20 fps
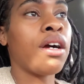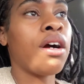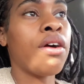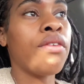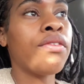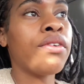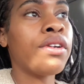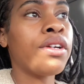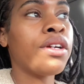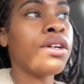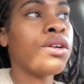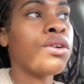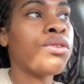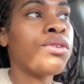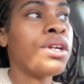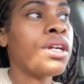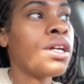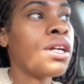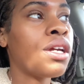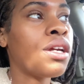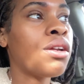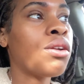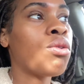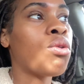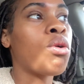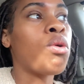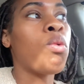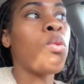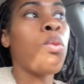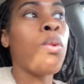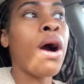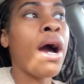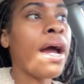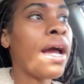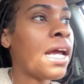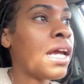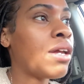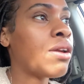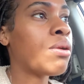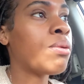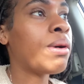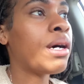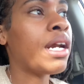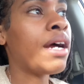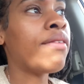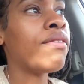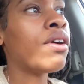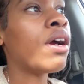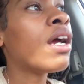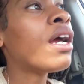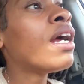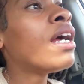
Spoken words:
covered in green or white or whatever.